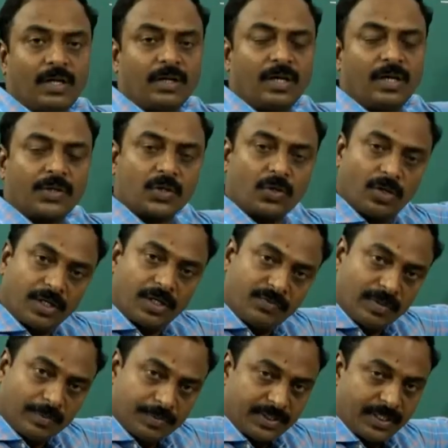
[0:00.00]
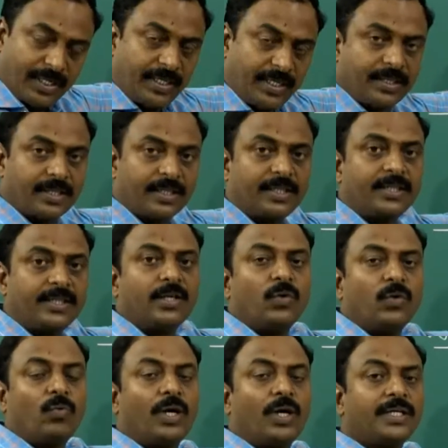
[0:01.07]
our college website,
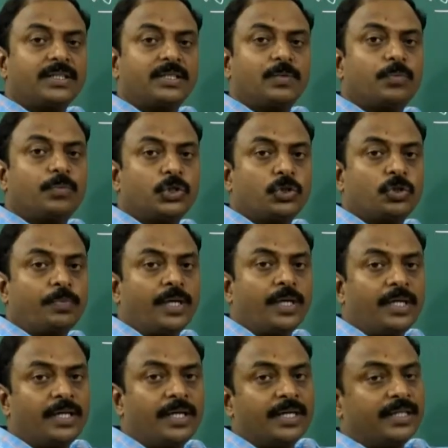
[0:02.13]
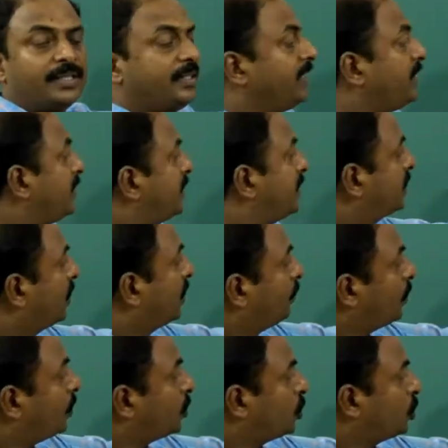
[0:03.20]
what is supposed to be? This
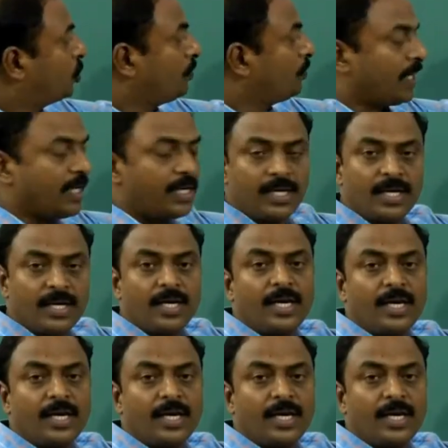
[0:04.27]
supposed to be